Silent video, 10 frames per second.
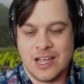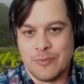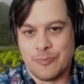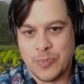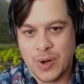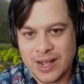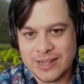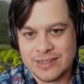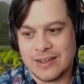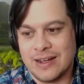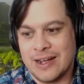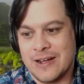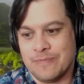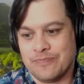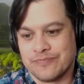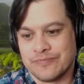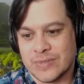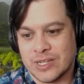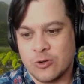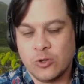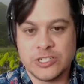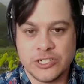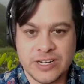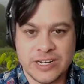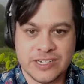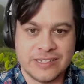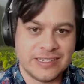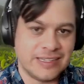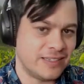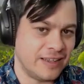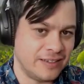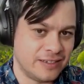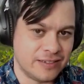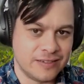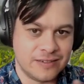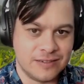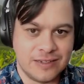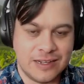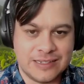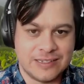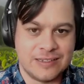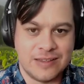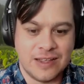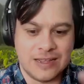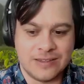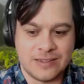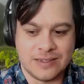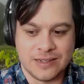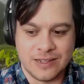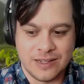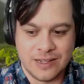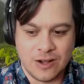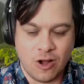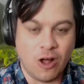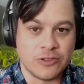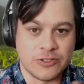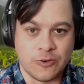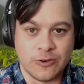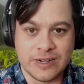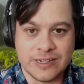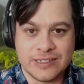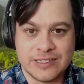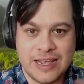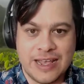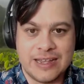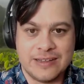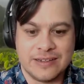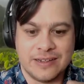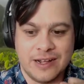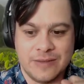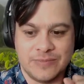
But hula tradition sees things. It's all stories, and the